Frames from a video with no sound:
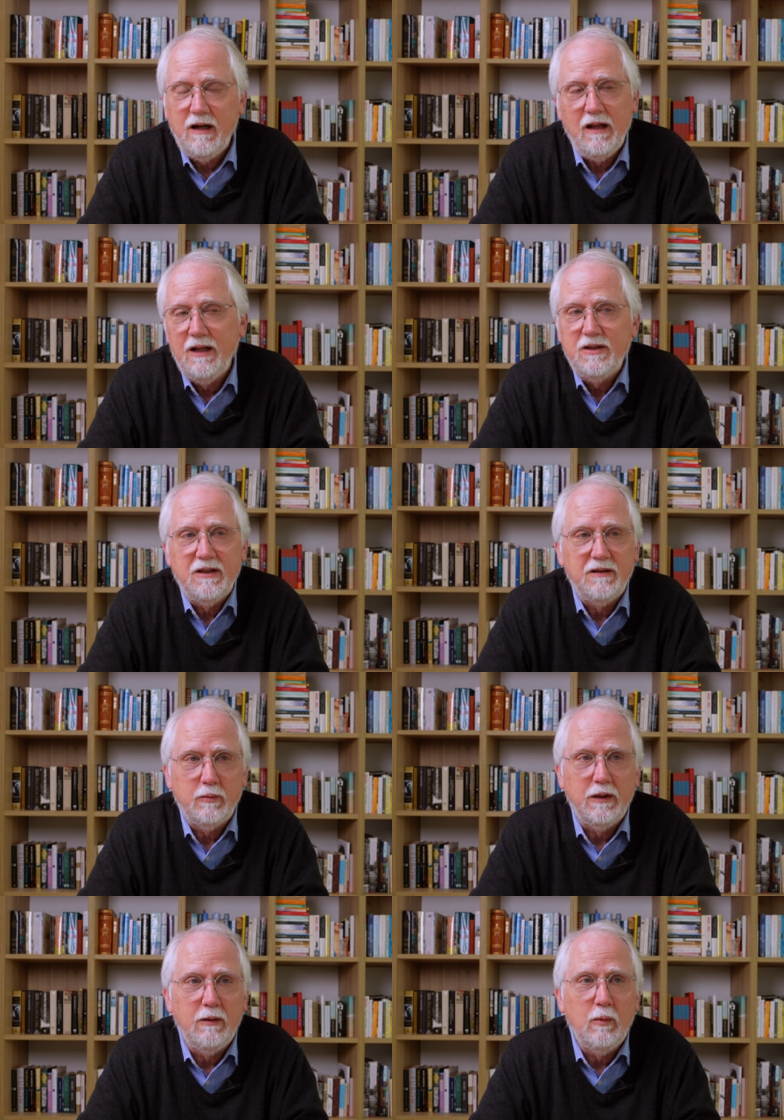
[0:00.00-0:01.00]
college, does
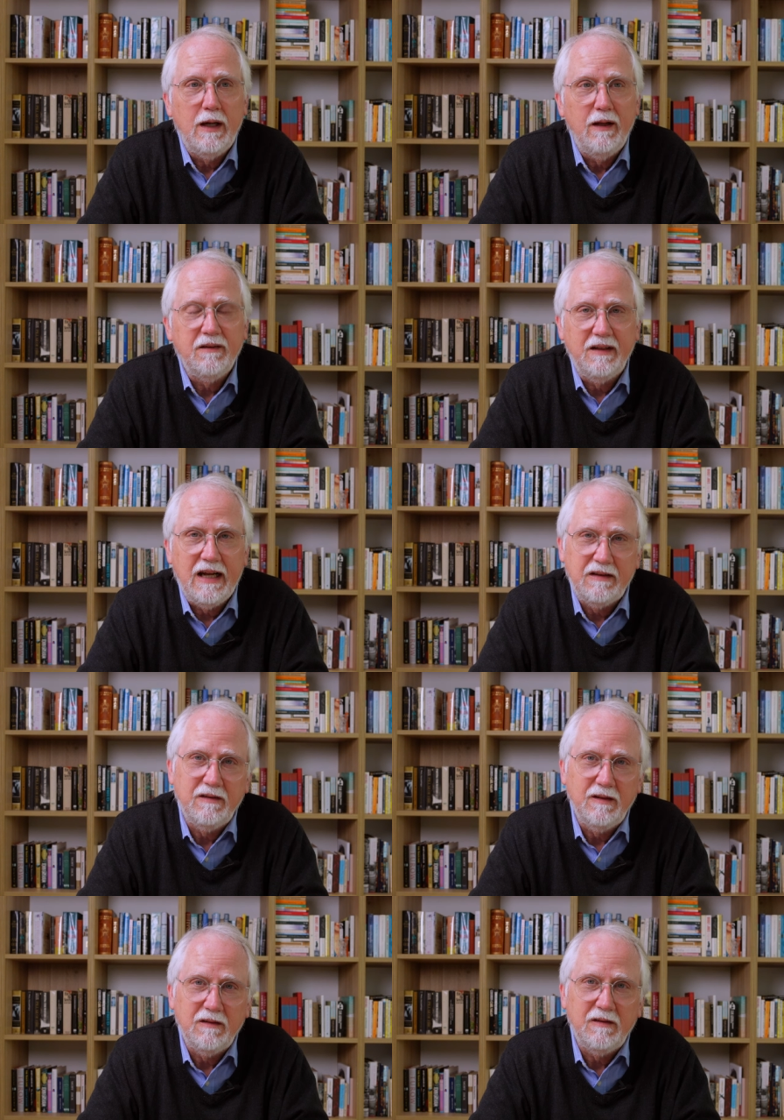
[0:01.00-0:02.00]
really well, is an
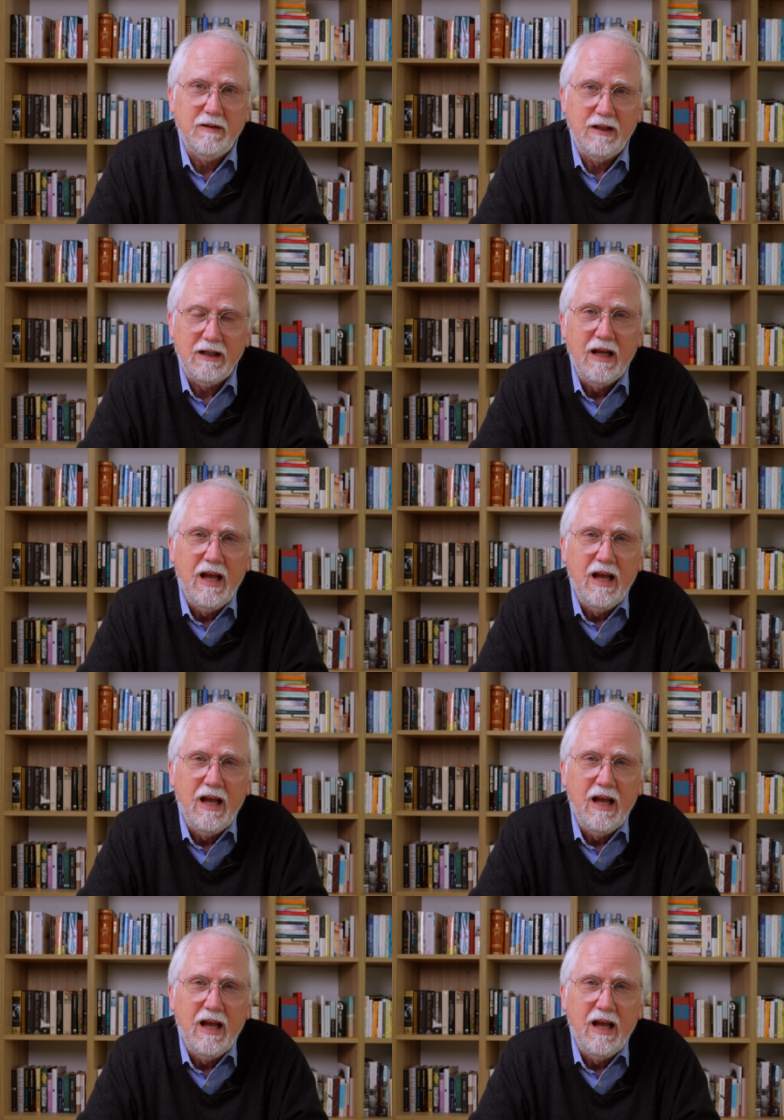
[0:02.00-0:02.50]
excellent student.